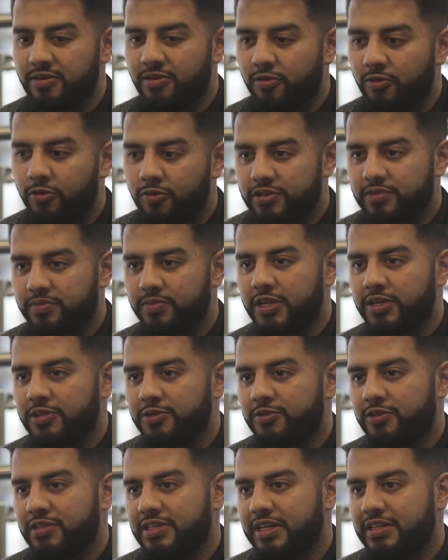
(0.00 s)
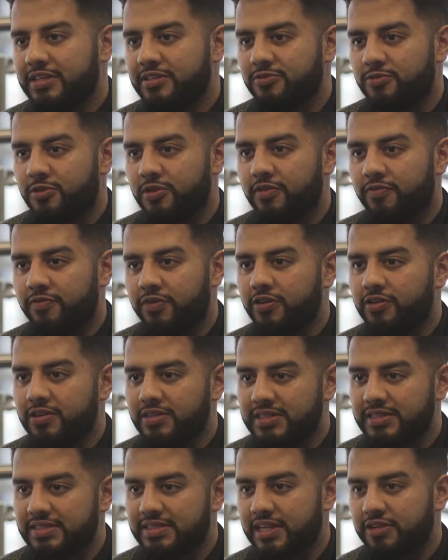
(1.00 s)
Always making sure that the student
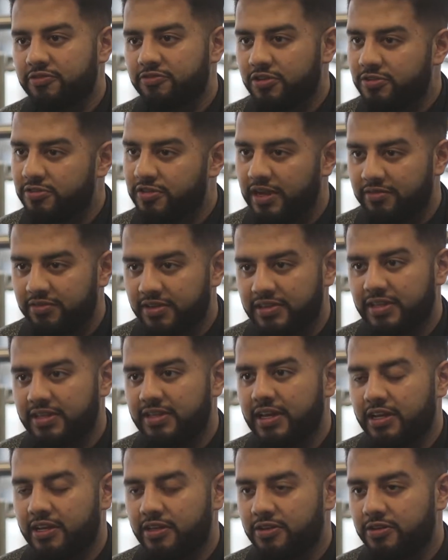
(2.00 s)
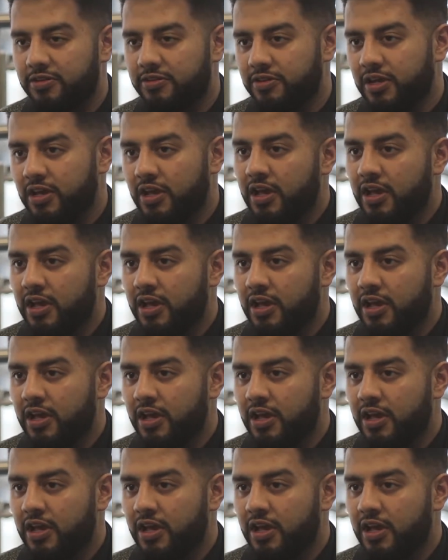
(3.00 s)
focus is central to everything that you do.